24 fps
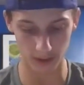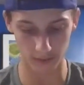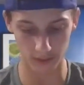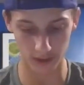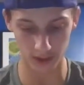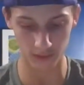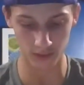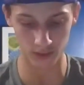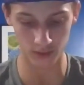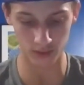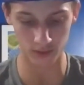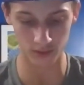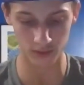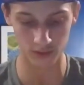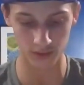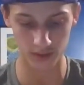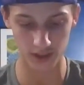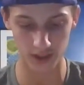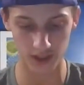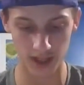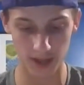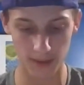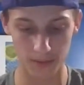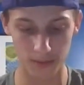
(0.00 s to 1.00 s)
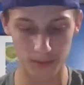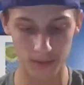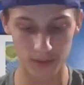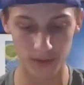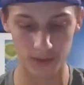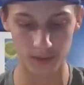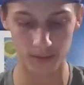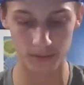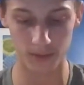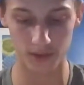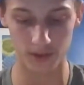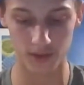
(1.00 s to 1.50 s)
of headphones, and that
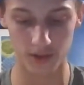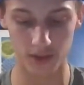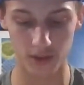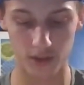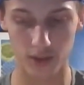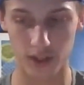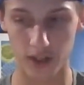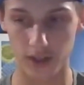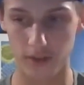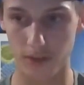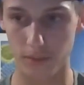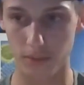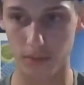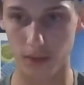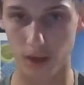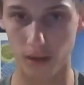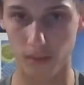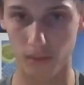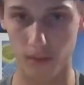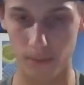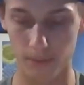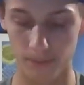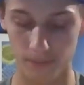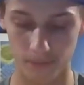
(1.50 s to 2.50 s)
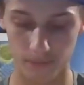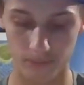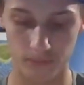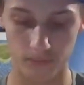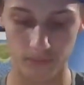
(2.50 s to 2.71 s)
pretty much took care of the problem.